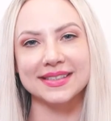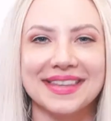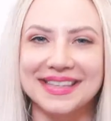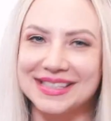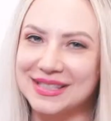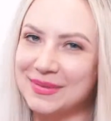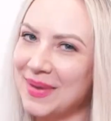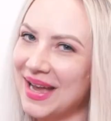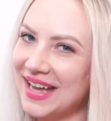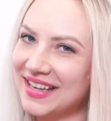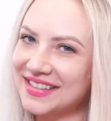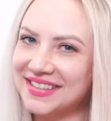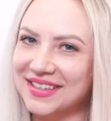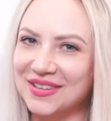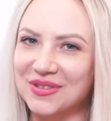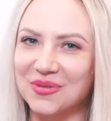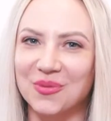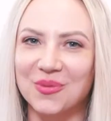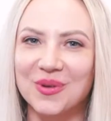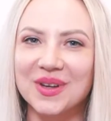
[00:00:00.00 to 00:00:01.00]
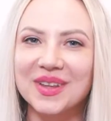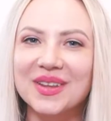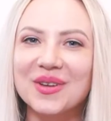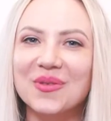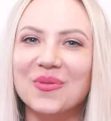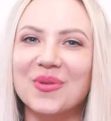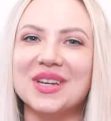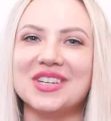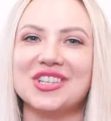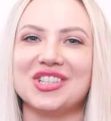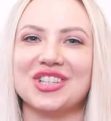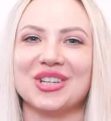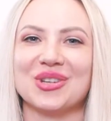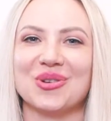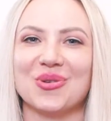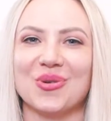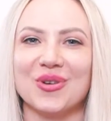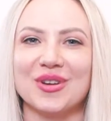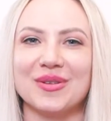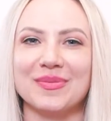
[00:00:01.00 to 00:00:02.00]
This mask is really rich
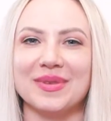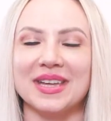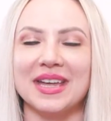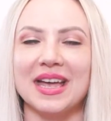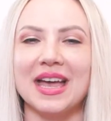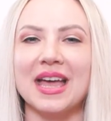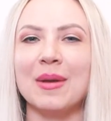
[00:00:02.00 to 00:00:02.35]
and creamy